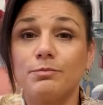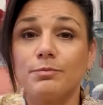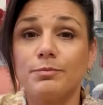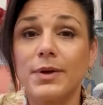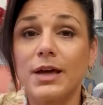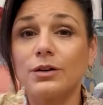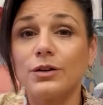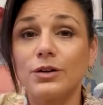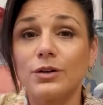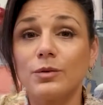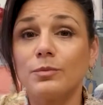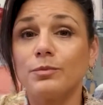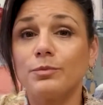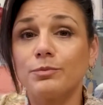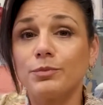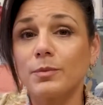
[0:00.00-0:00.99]
better
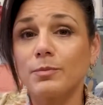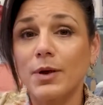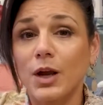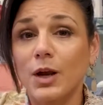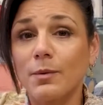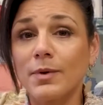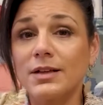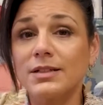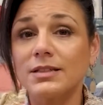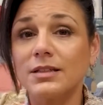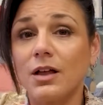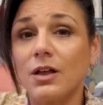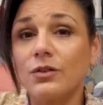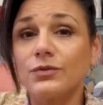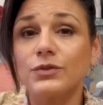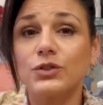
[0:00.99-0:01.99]
prepare
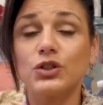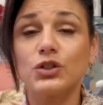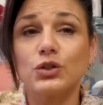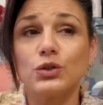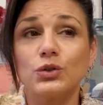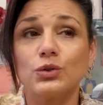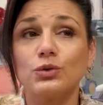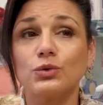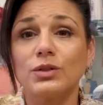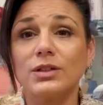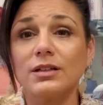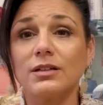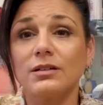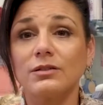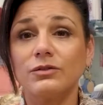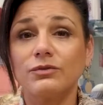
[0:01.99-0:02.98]
myself to
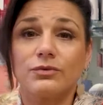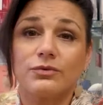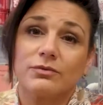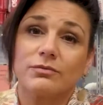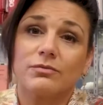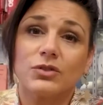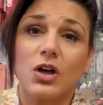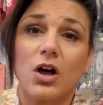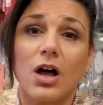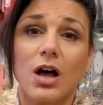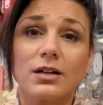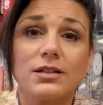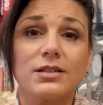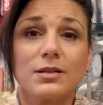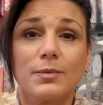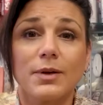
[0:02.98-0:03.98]
give
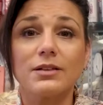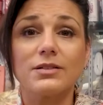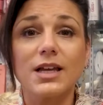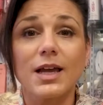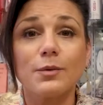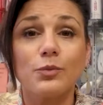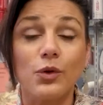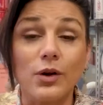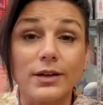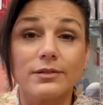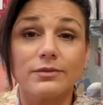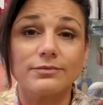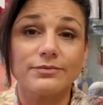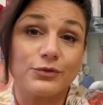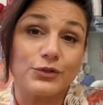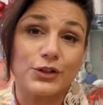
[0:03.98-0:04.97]
talks about type 1
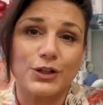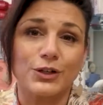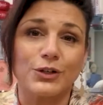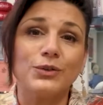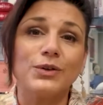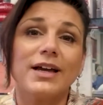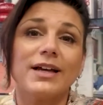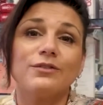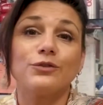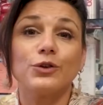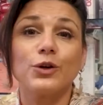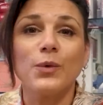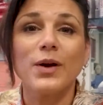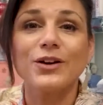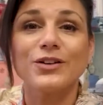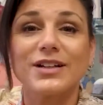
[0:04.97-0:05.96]
for you and for
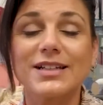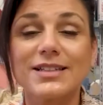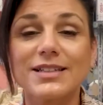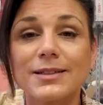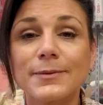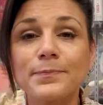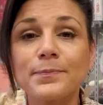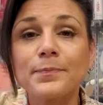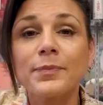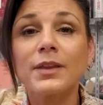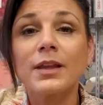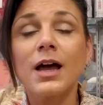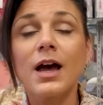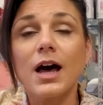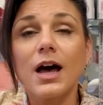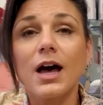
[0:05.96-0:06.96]
awareness.
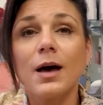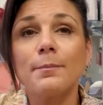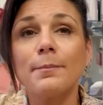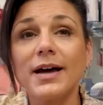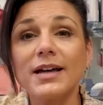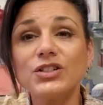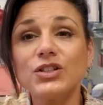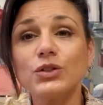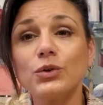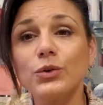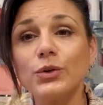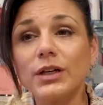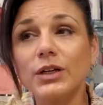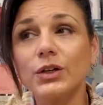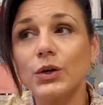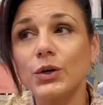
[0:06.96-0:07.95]
My
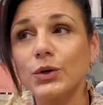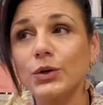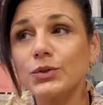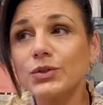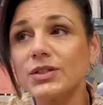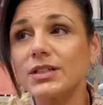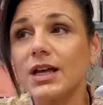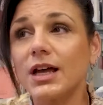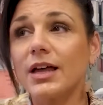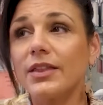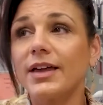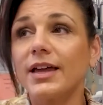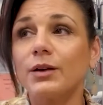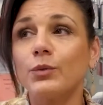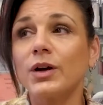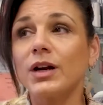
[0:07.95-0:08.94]
story goes
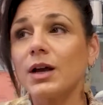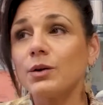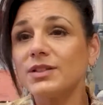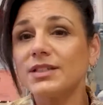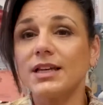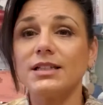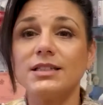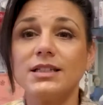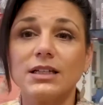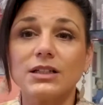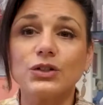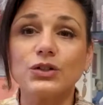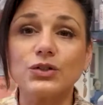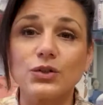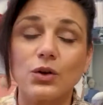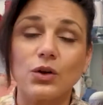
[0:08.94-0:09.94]
that when I was 18
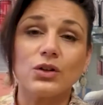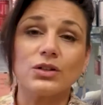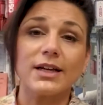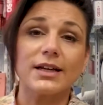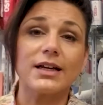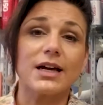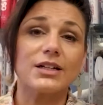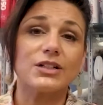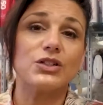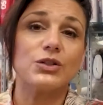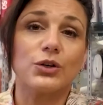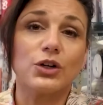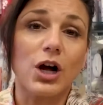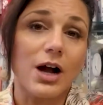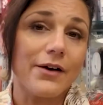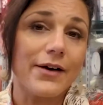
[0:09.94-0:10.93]
years old, I got into a
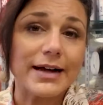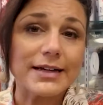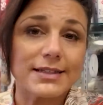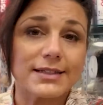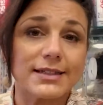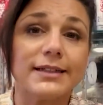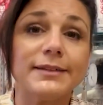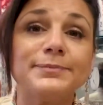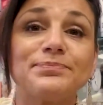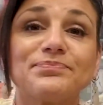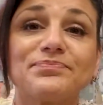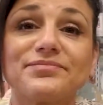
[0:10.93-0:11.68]
car accident